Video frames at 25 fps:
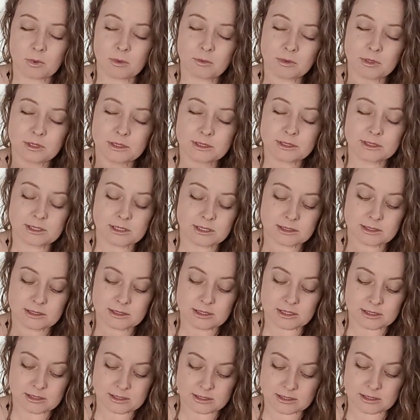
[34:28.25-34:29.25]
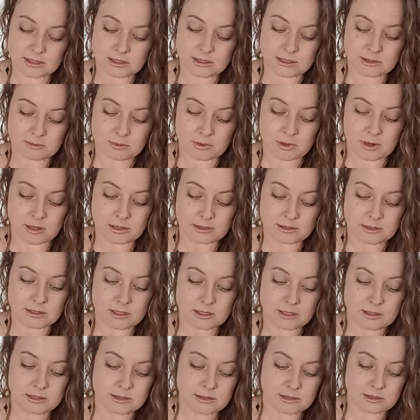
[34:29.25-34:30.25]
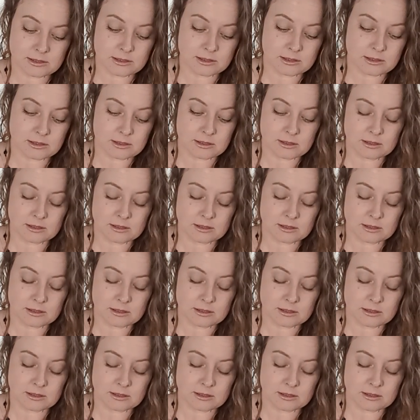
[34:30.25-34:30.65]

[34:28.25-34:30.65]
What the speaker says: What will assist us in this process?